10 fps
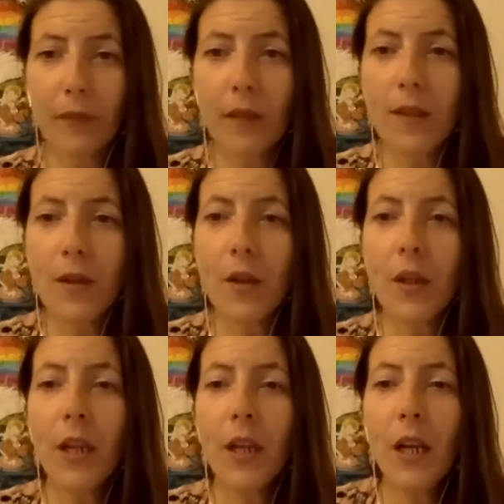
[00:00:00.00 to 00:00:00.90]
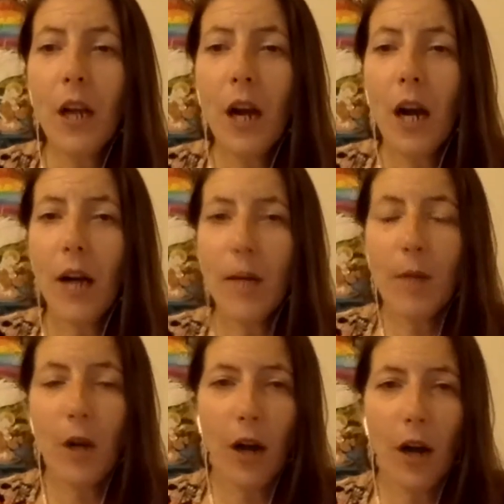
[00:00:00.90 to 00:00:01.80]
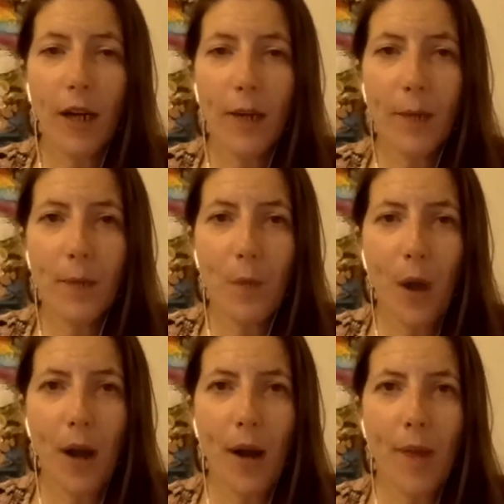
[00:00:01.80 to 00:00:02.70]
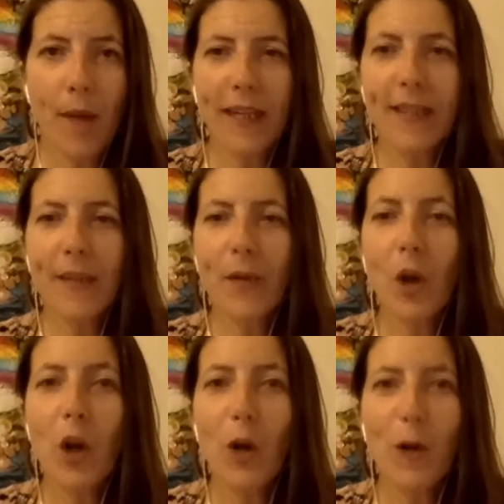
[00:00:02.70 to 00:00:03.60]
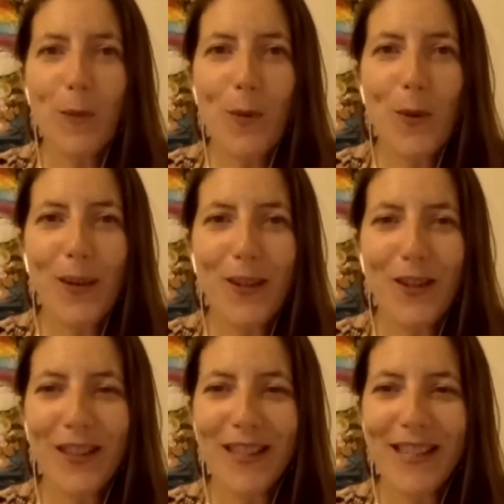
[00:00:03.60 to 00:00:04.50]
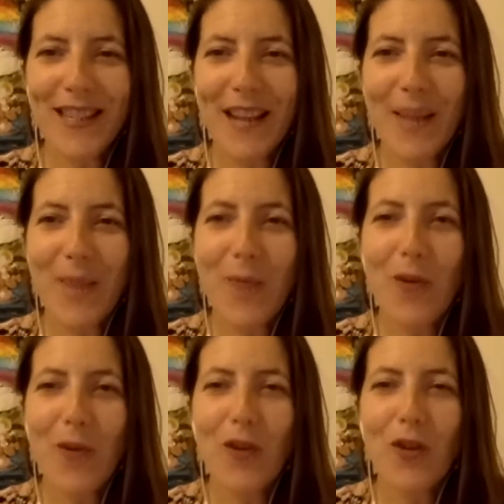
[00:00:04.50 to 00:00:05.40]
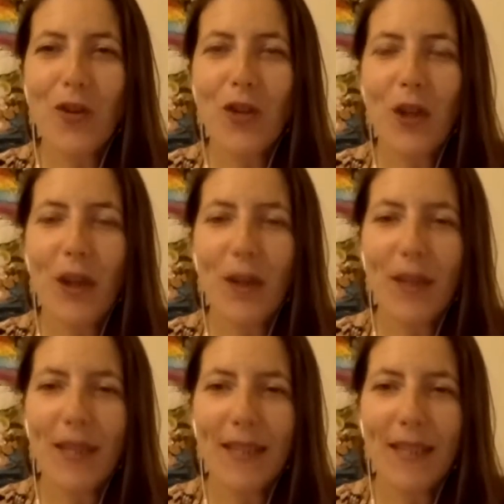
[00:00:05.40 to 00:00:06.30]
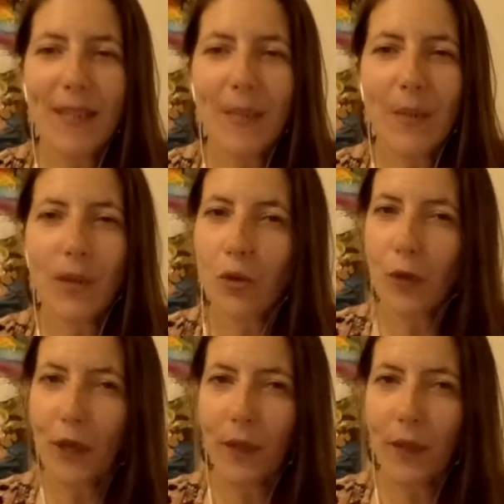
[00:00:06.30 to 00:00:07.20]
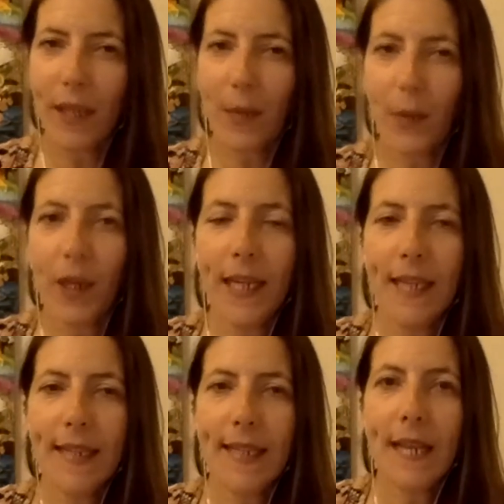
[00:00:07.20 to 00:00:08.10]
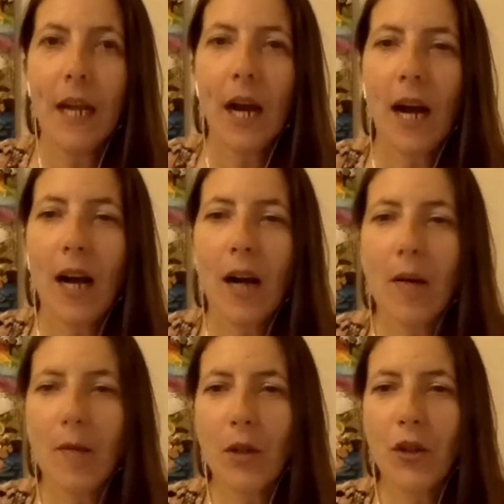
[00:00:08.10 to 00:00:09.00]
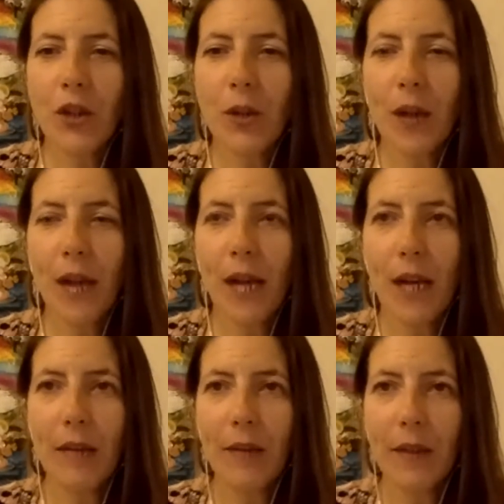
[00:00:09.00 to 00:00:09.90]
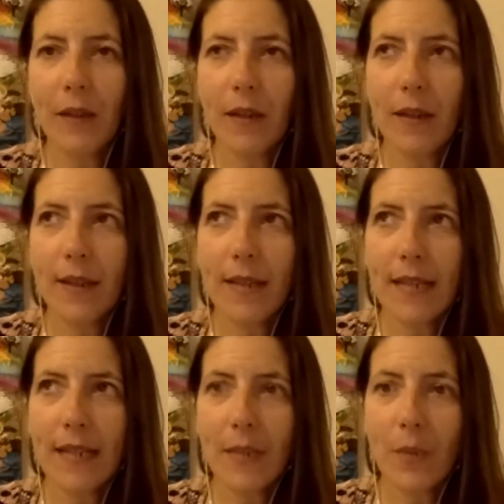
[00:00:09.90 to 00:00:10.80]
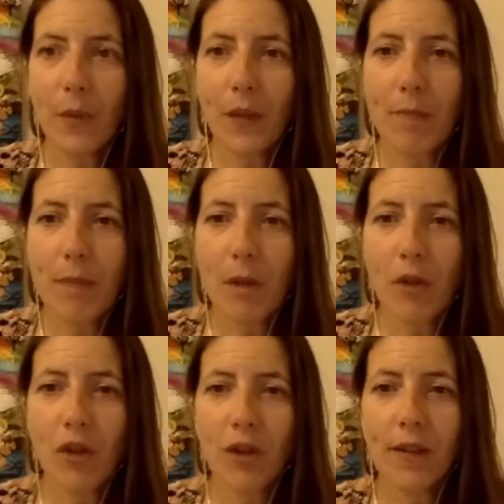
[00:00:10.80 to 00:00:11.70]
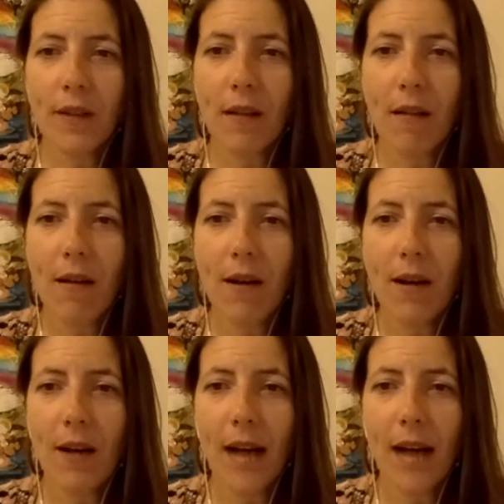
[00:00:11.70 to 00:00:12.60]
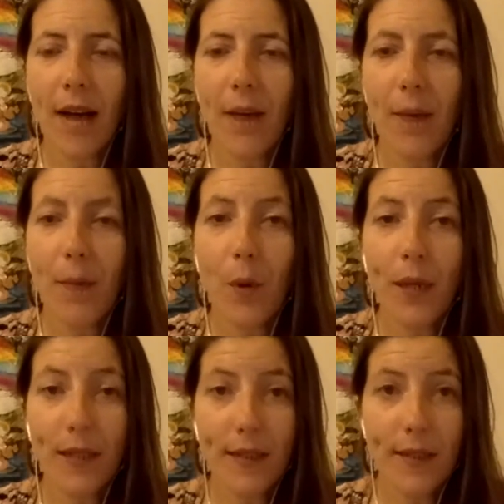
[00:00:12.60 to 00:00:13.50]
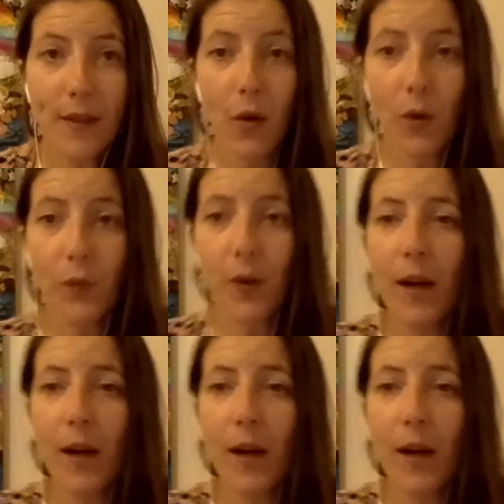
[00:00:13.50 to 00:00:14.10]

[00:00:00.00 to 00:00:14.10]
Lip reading: So I guess I've got lots more questions, like do you have a sense of what's triggering that release? Do you have a sense of what the emotions are at the point of